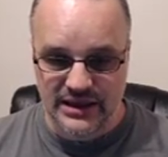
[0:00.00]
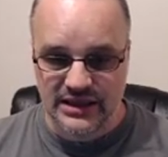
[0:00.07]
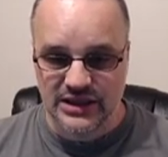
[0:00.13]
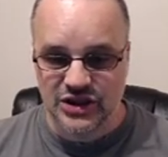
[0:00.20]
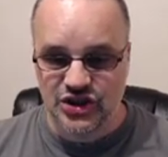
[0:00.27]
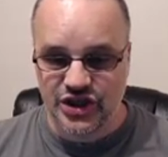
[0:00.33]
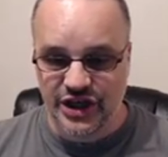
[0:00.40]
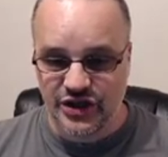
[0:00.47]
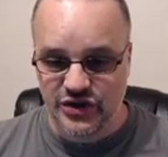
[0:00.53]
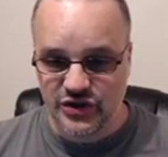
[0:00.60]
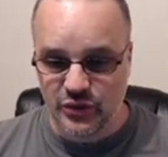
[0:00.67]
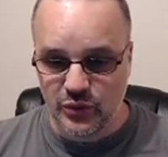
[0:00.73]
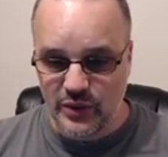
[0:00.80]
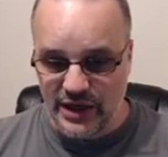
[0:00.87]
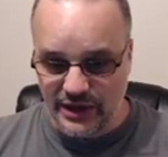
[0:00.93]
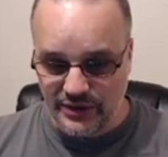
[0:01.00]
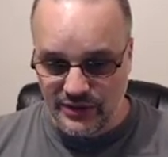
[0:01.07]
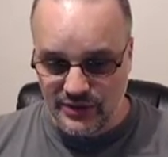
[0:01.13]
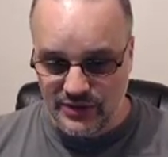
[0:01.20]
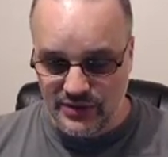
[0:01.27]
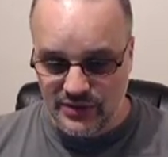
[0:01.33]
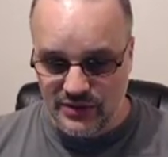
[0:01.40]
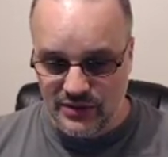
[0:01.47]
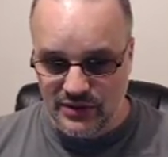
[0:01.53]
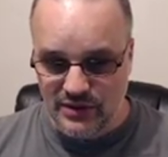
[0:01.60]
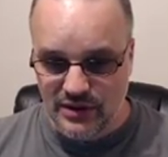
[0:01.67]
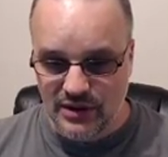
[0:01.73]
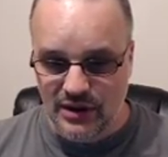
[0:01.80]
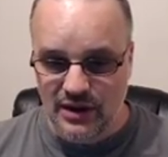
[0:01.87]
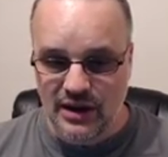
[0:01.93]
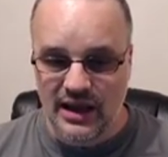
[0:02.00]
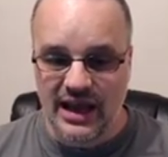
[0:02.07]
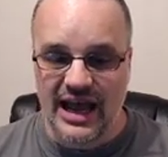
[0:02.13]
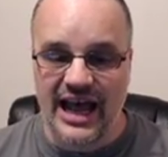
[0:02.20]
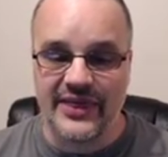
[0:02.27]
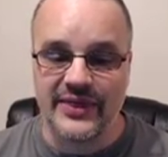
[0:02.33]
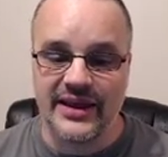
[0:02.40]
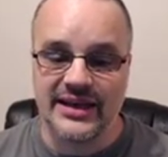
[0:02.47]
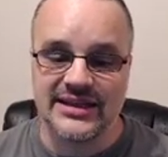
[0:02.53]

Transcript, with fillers: change the width, and then